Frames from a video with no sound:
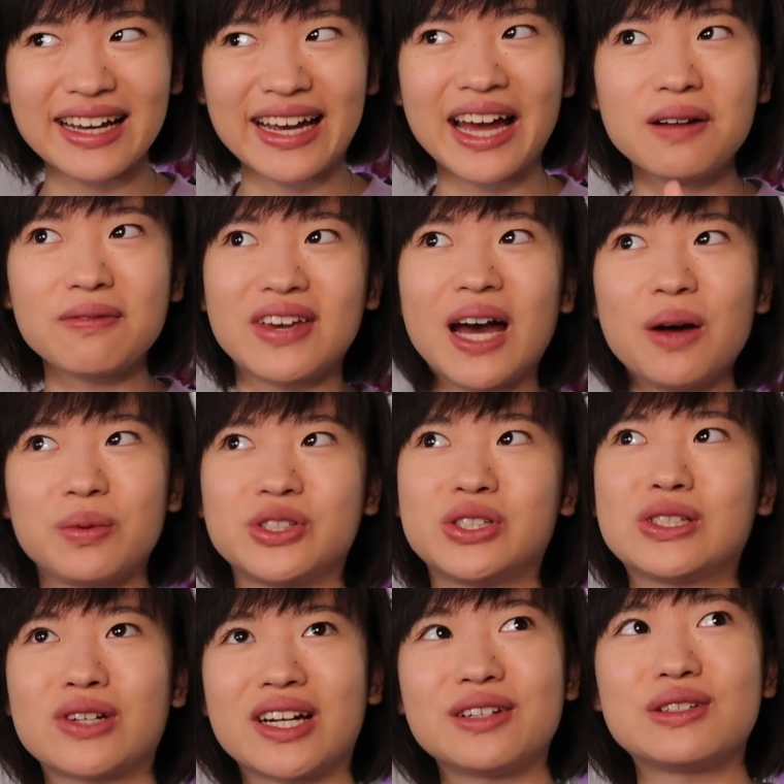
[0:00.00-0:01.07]
I kind of get what
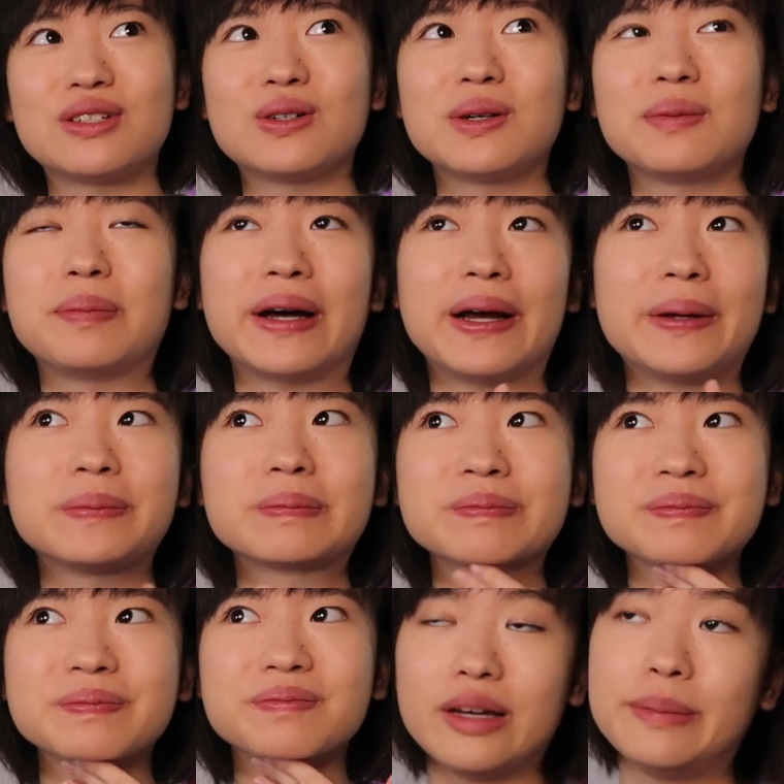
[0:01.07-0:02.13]
she's trying to do, but
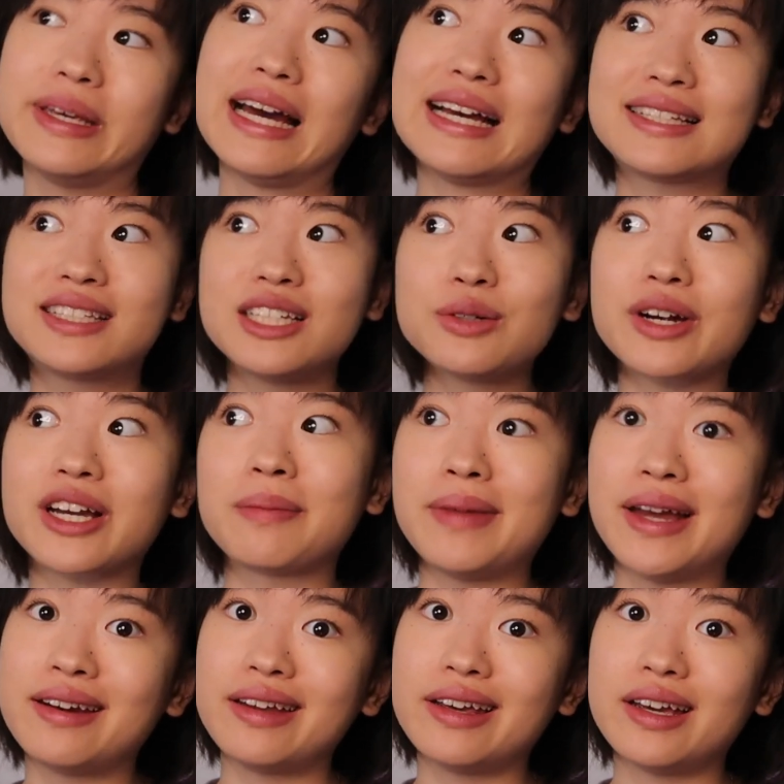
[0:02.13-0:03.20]
I mean, I still
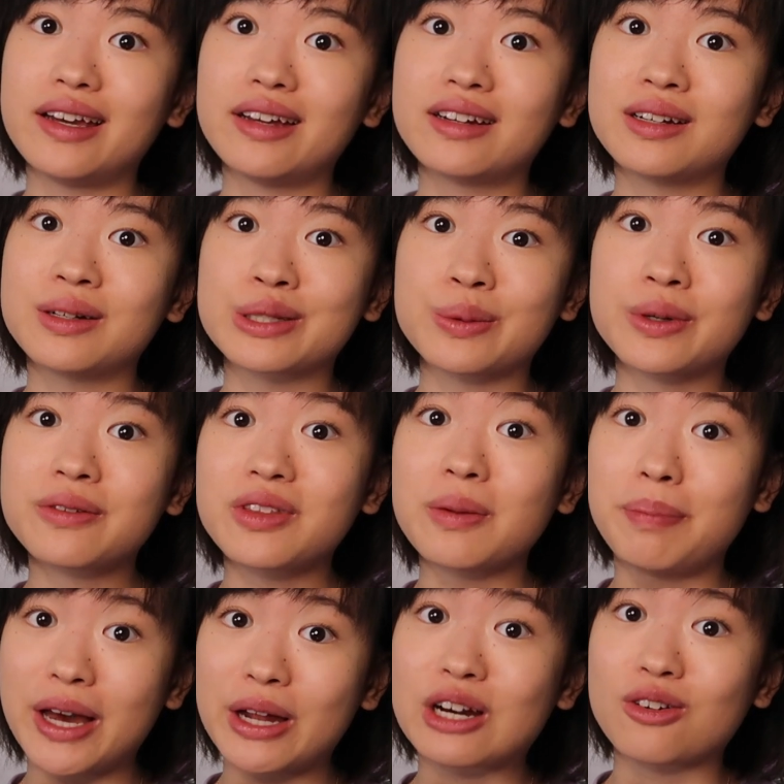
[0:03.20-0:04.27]
recommend it. It was one of the
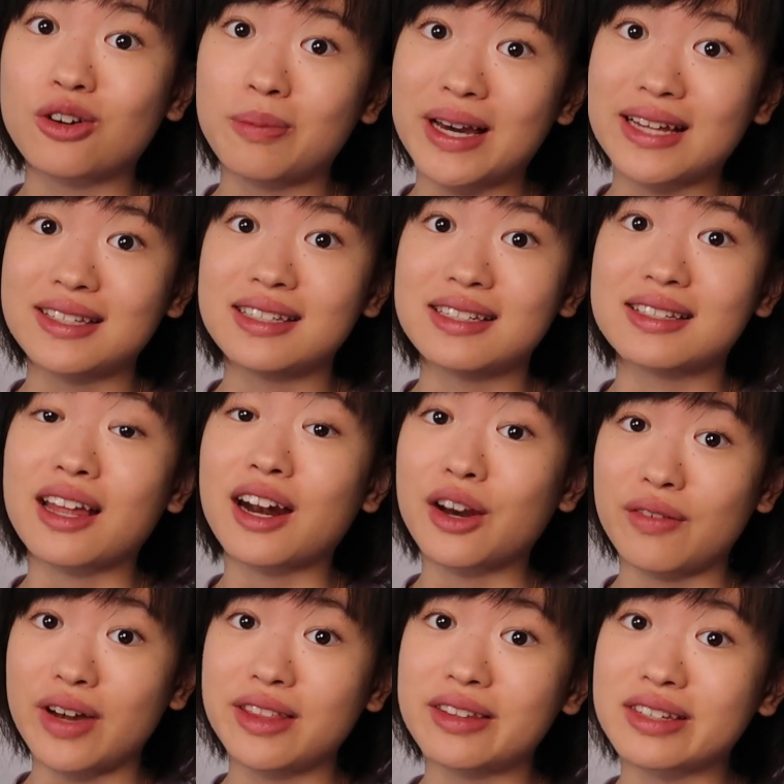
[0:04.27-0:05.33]
better romances that I
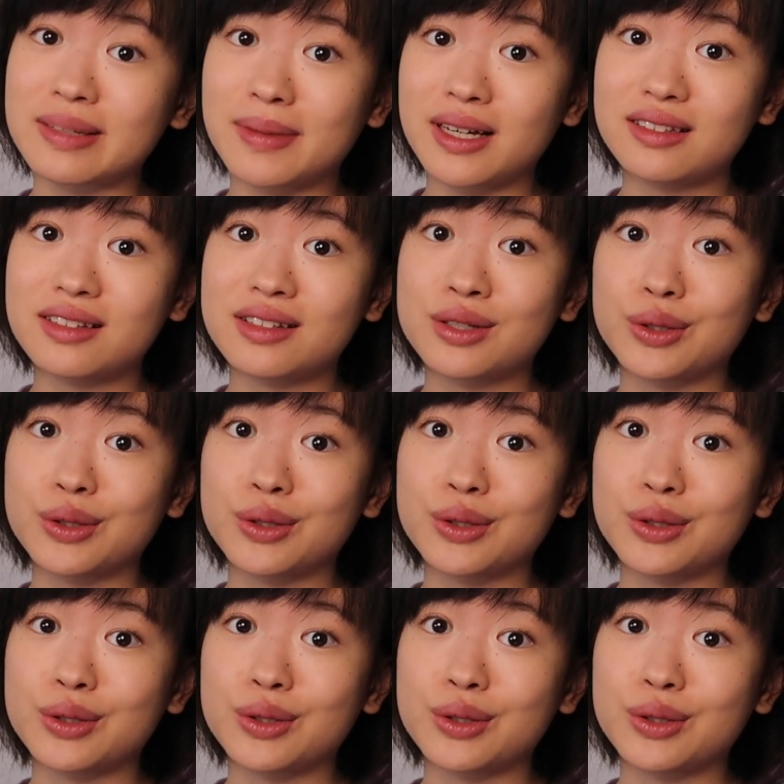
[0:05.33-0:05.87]
read this month.